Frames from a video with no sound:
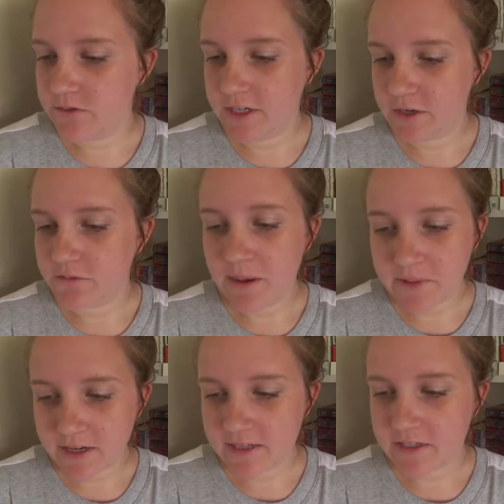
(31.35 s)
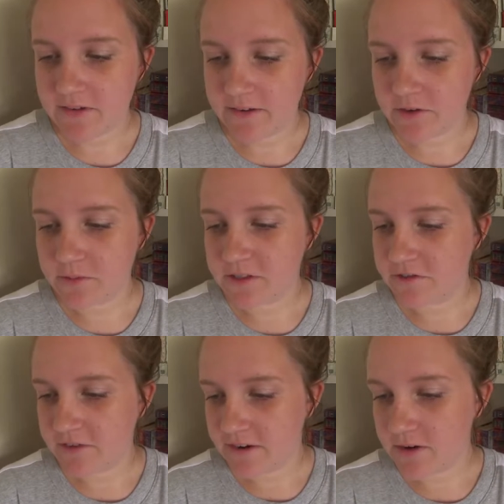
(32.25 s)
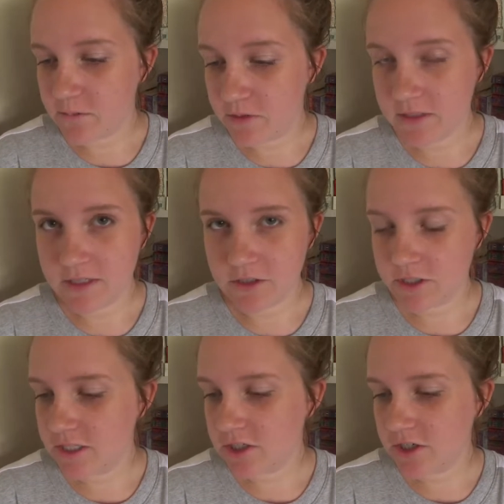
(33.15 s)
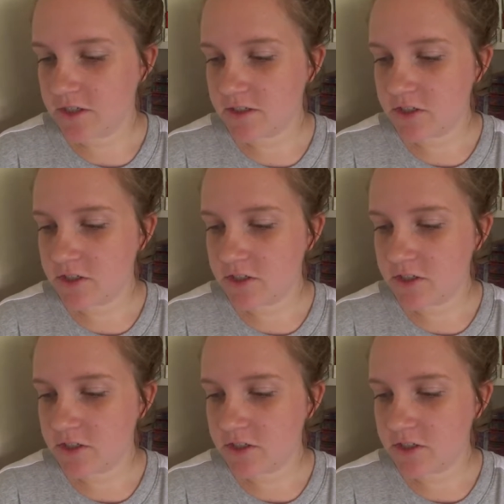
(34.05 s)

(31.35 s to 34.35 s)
near replicas of everyone's favorite woodland creatures,